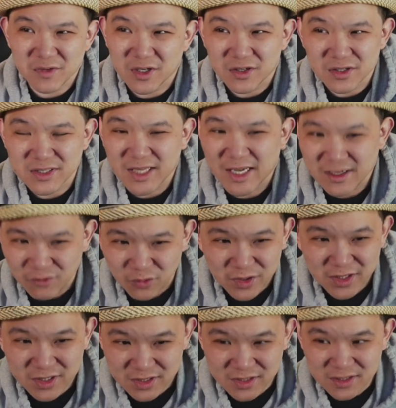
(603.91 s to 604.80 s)
You know, it's like
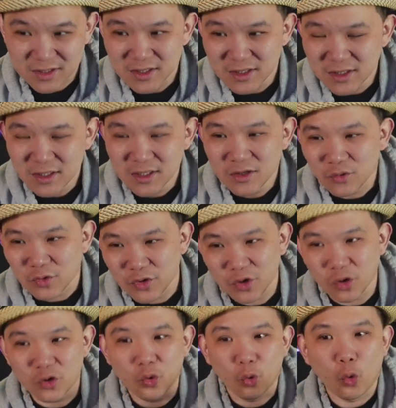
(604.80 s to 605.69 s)
when
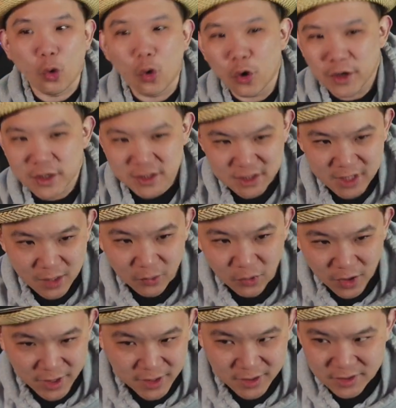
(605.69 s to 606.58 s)
you go to war and a
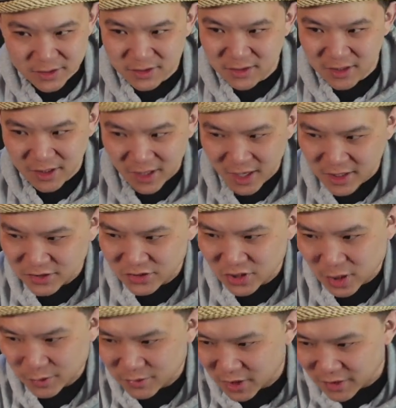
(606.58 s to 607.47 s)
samurai gets their head
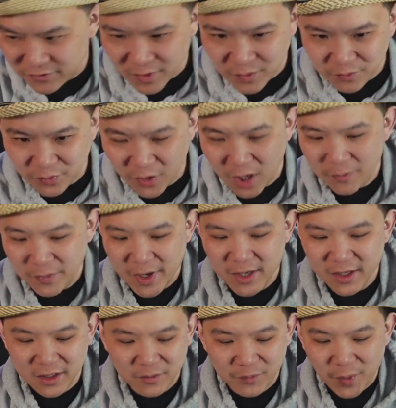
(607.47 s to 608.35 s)
chopped off and brought
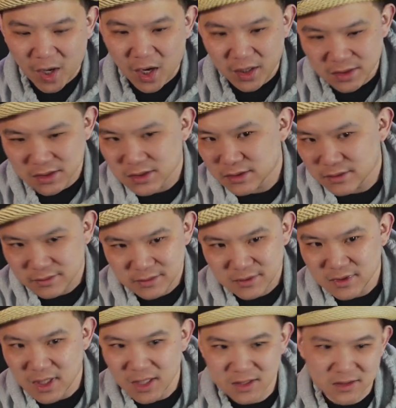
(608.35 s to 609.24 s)
back in a box.
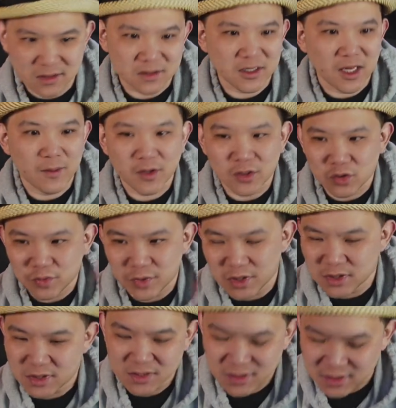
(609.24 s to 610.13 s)
That's
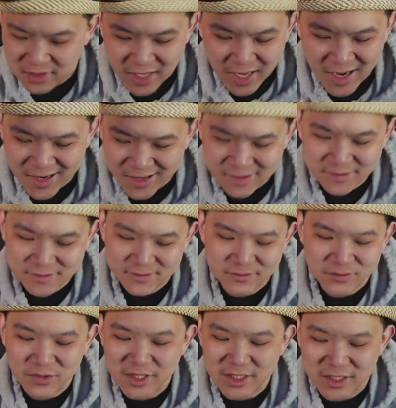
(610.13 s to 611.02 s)
Namakubi. It's not
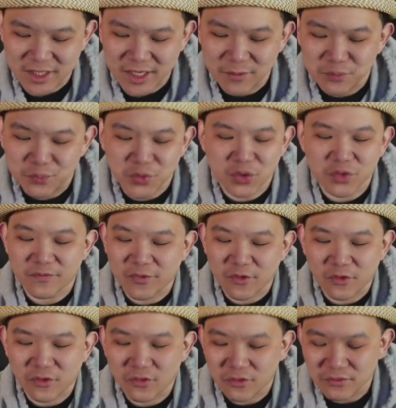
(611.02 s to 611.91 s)
really a
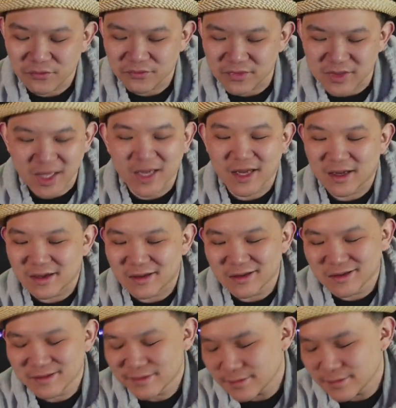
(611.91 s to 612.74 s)
beautiful thing.